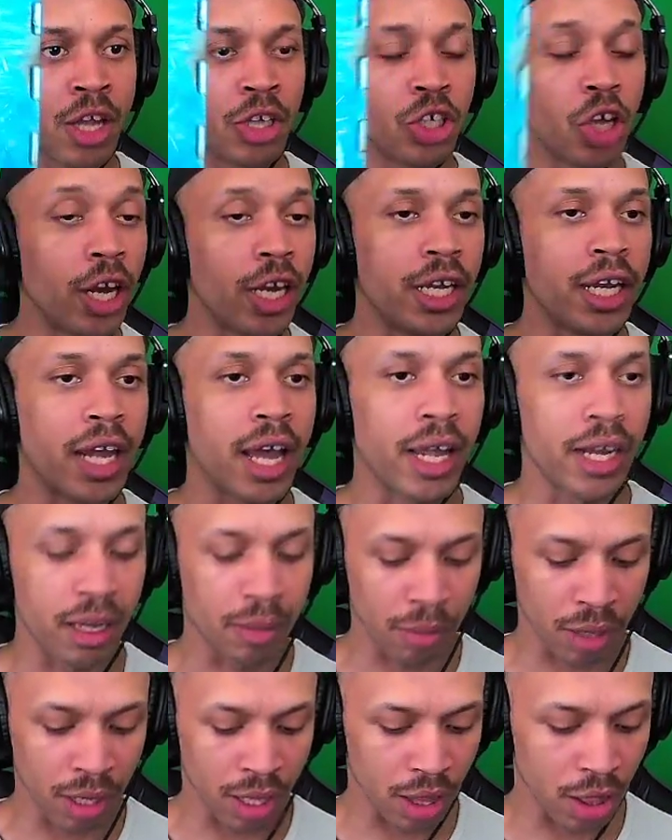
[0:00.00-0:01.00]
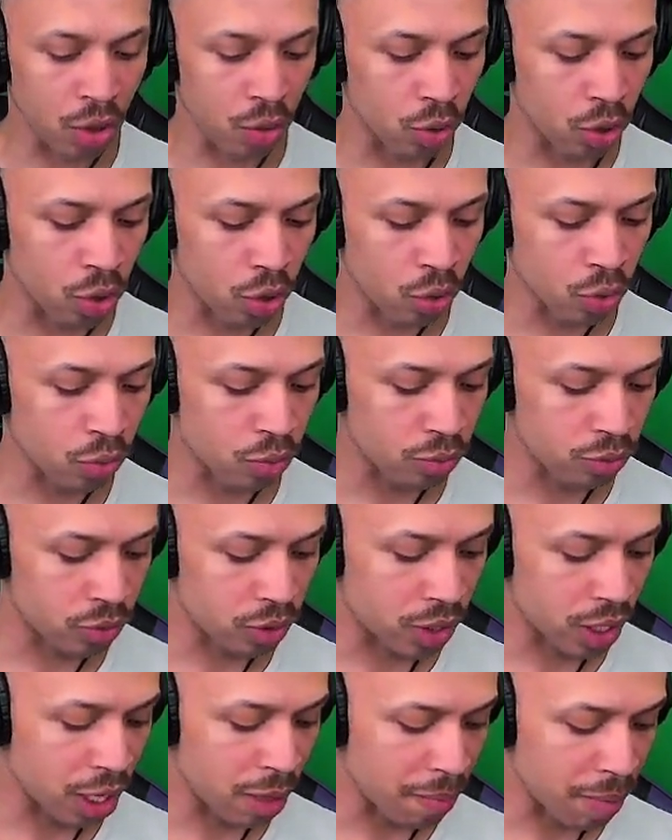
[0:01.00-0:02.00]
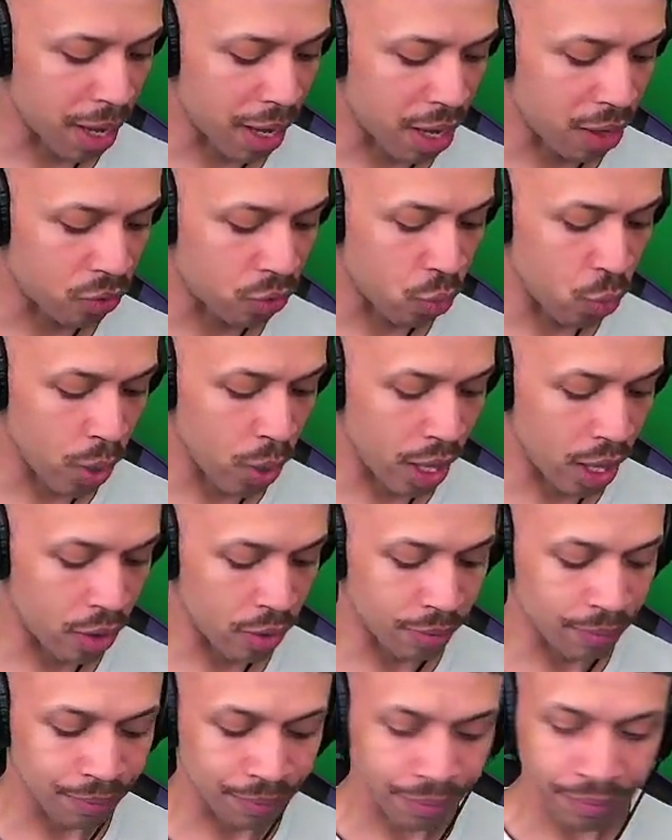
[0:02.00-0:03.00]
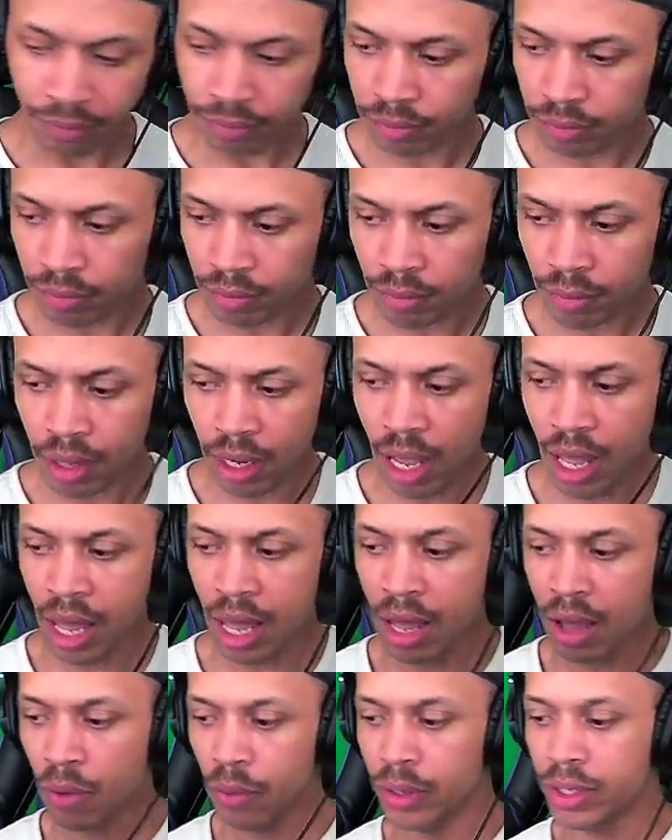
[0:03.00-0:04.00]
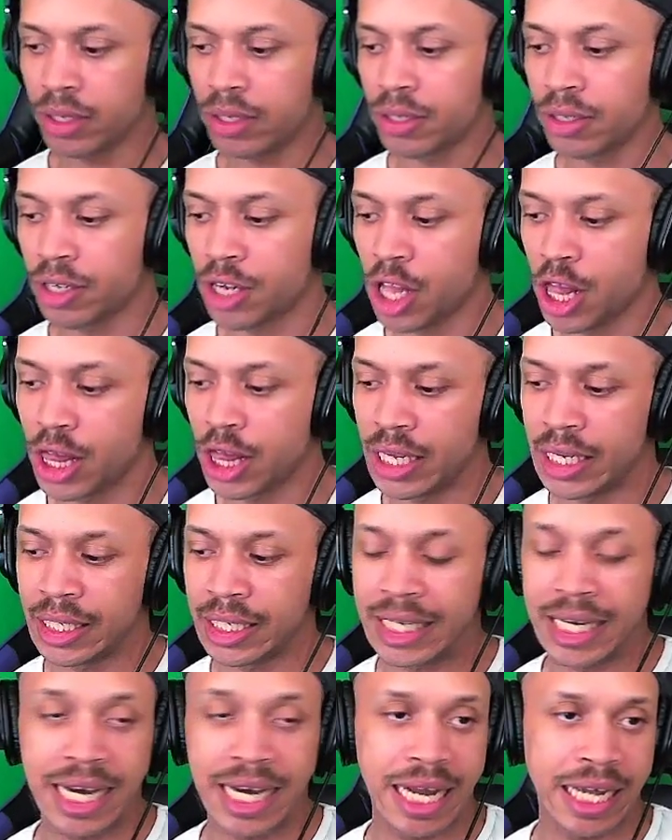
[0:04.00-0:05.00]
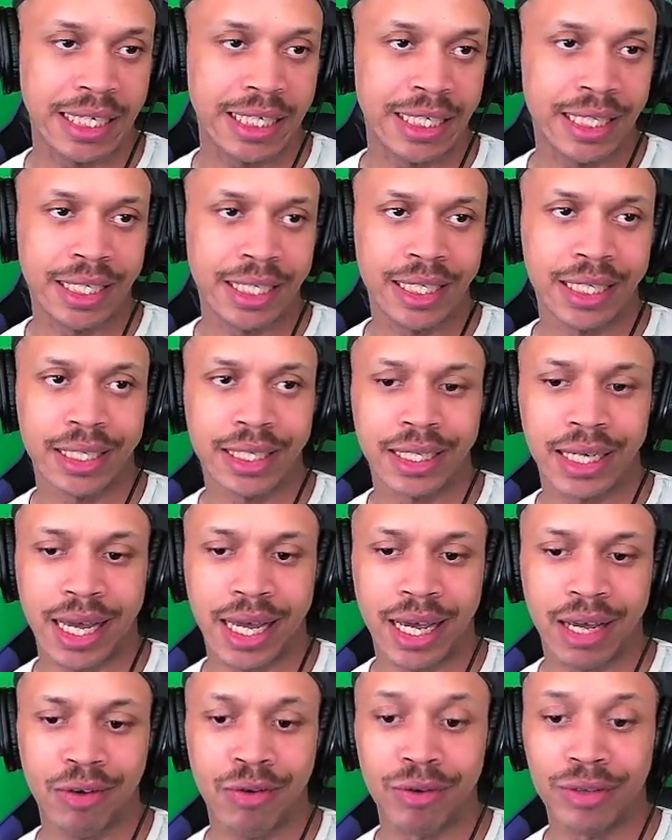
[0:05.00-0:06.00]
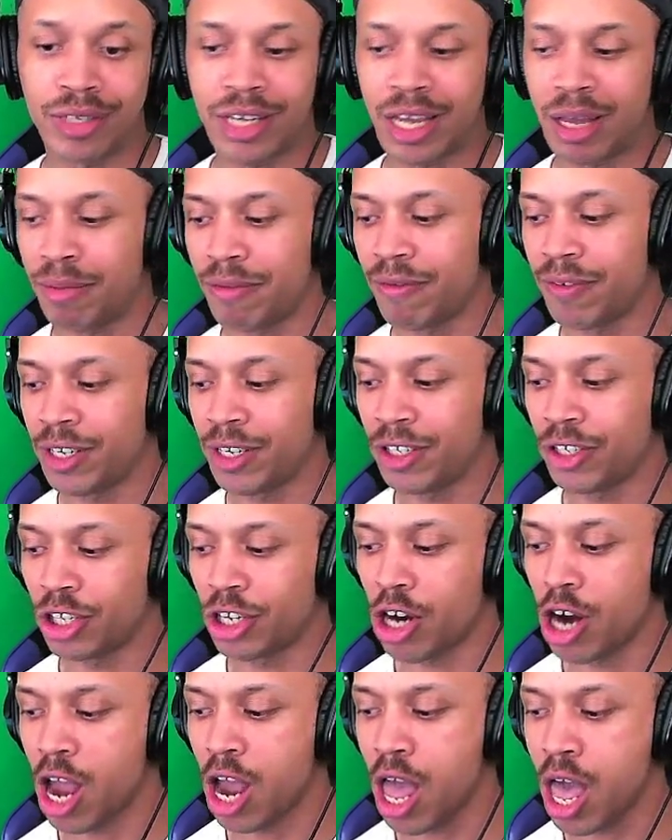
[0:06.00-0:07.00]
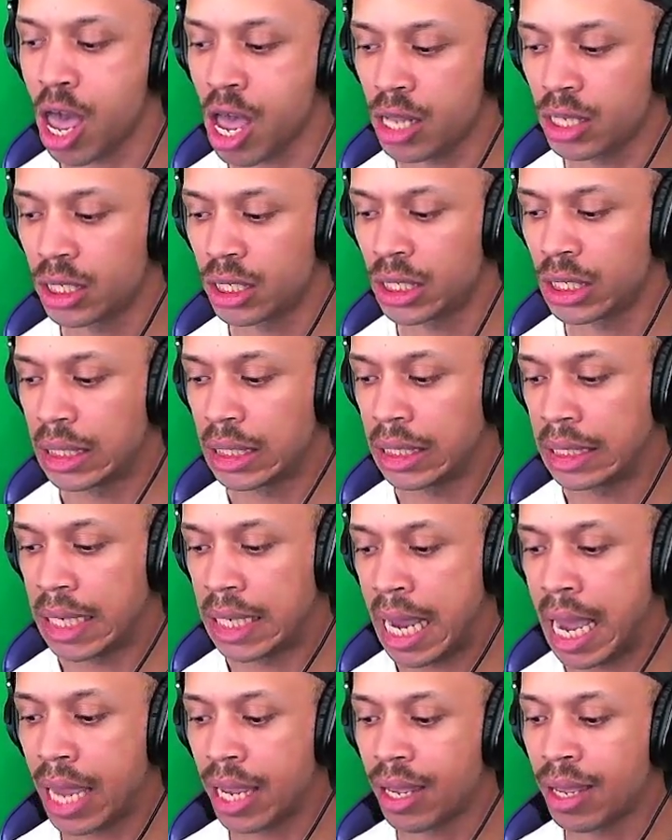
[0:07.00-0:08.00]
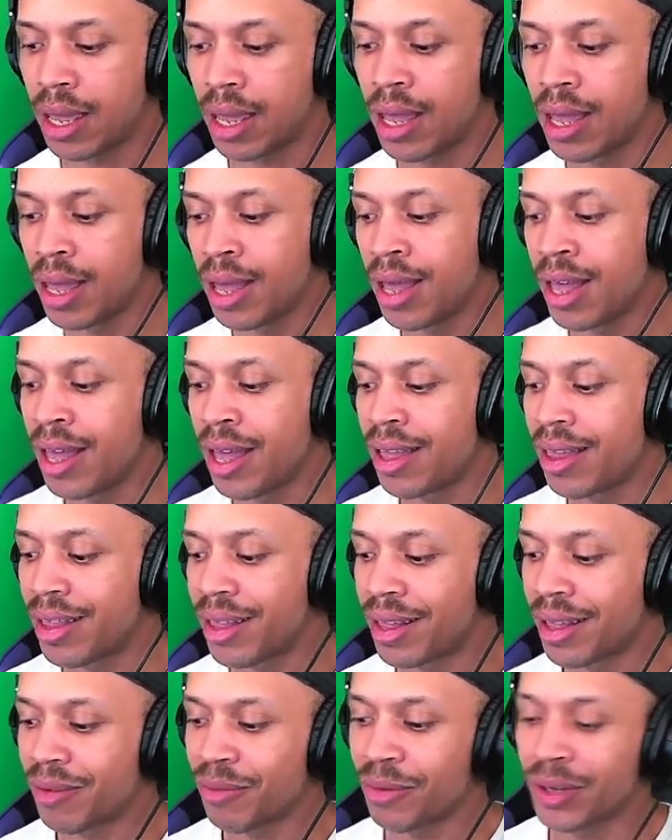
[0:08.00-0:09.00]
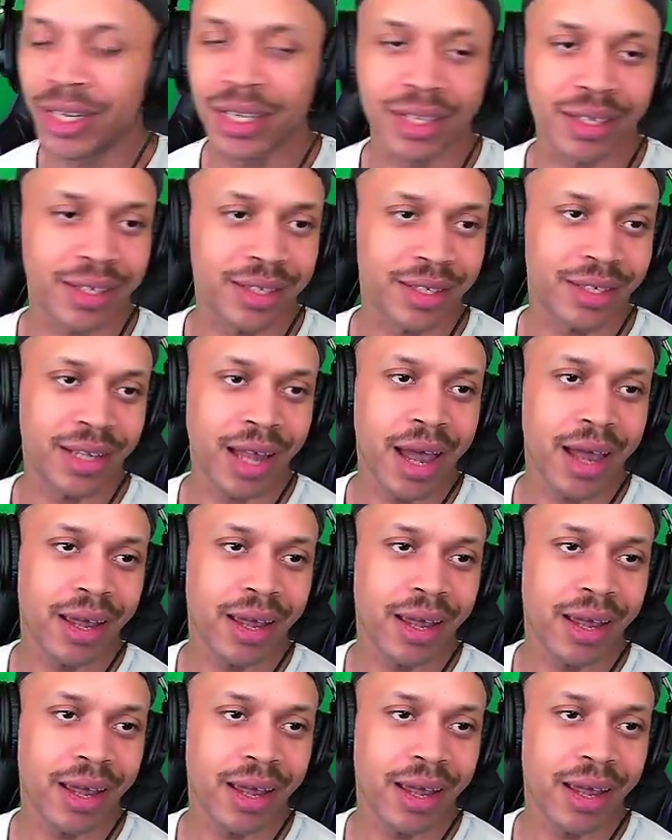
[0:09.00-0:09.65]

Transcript: of Diademia logo set up as well, which is nicely stack on top of each other. Stack. We need a stack